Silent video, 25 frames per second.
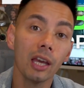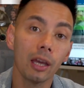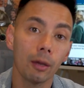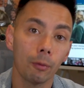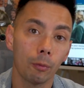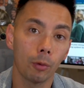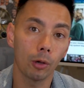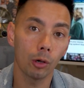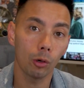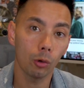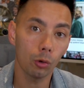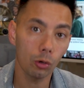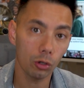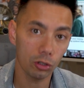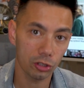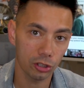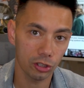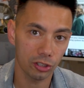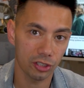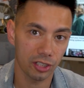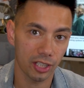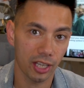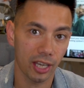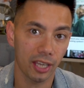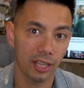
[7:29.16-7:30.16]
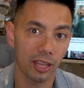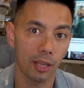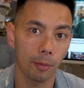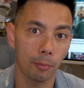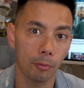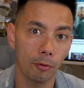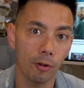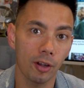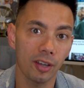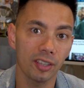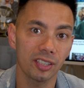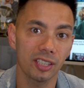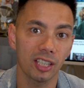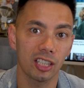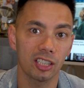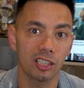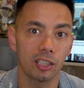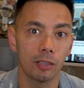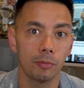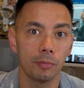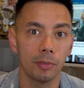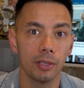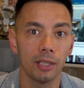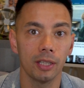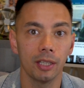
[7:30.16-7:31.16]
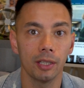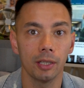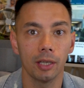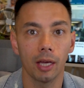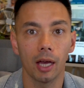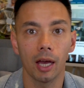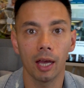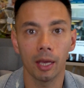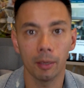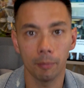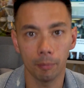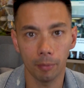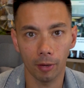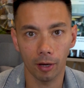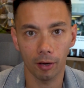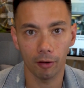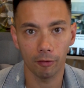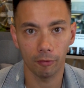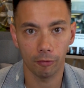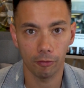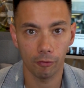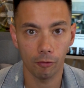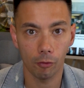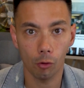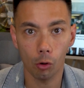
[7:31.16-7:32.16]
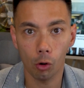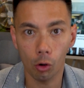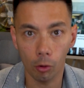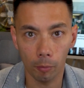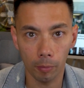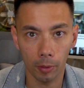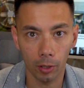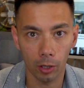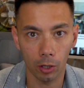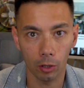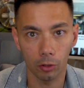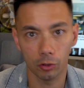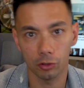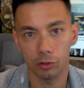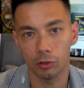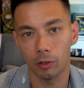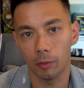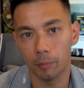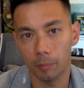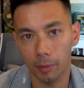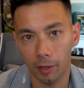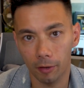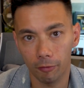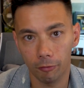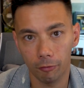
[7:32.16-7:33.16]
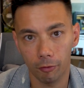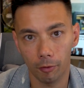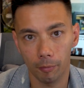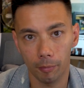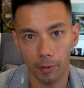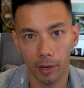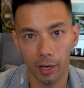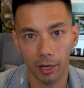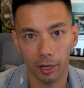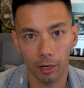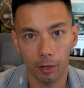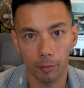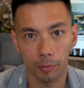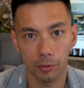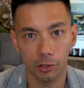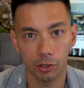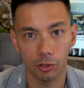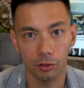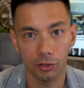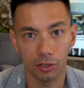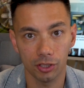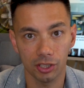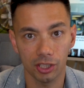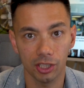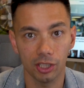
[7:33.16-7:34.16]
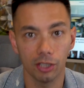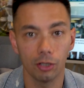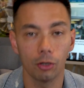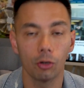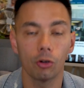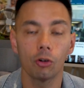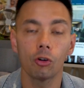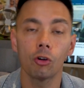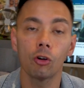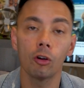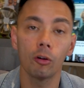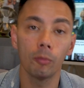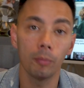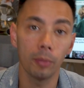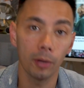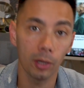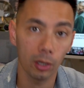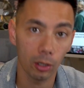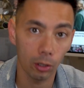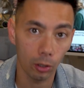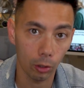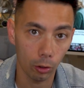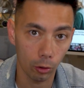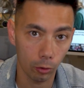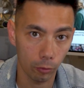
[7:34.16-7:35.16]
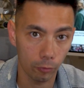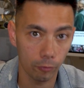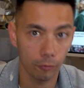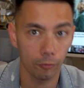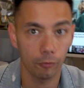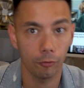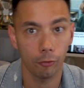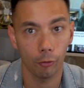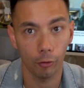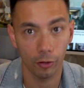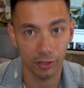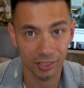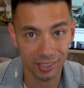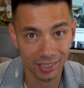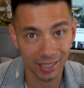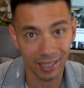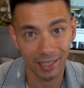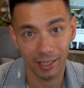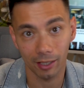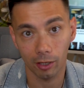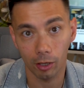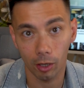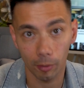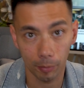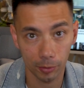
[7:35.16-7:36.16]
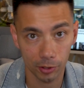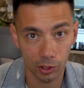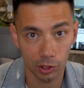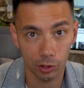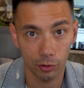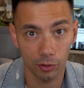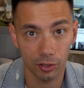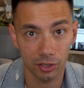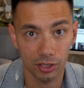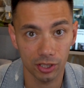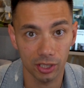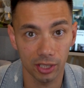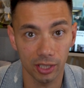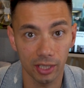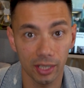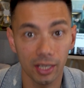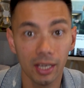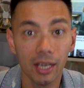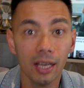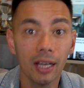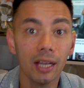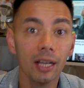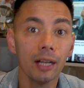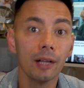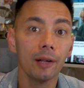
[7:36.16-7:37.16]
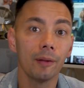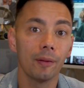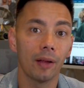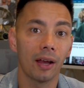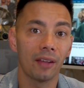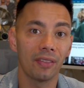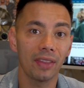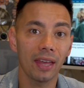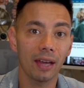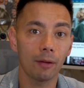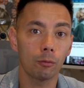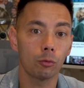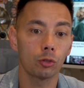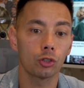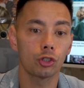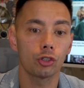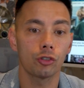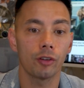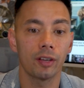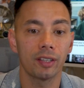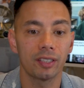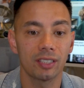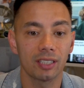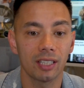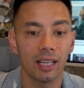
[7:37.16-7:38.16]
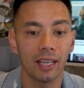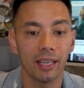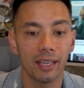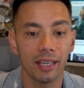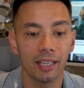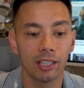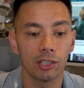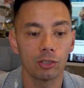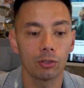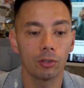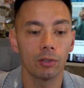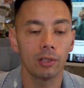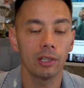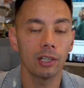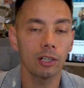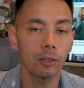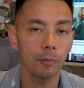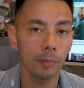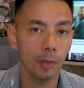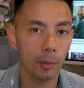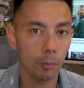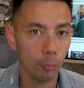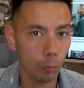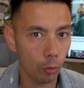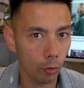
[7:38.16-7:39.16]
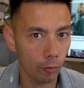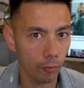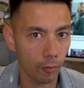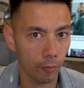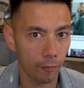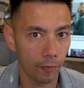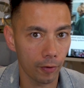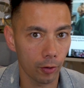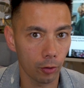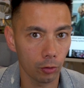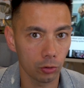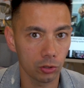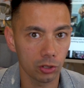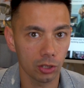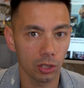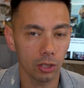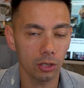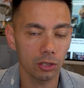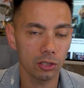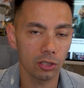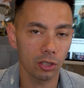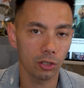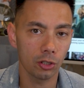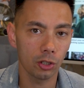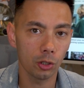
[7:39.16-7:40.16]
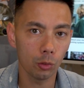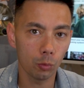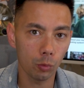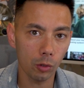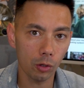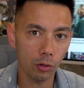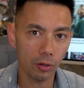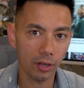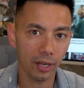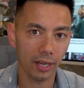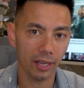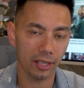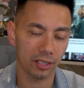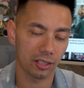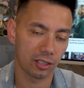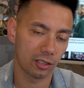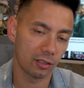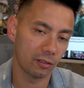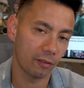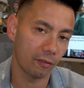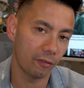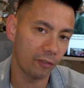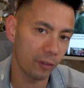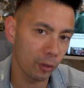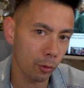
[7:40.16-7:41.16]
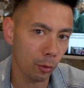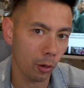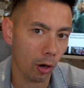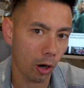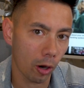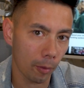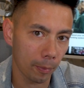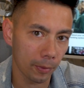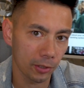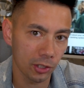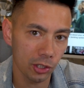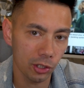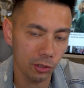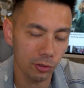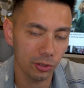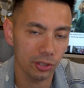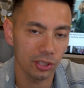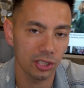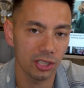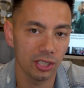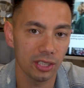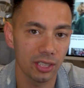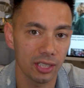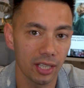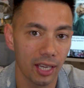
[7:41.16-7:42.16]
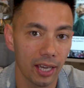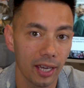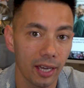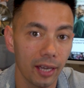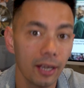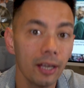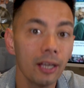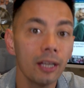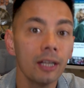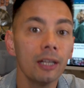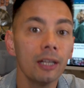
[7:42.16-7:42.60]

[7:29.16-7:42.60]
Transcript: we're also saying that price has to be above or below, so above for a buying opportunity or below for a selling opportunity. And that will translate into a little bit more of a filter. So you will get fewer opportunities there,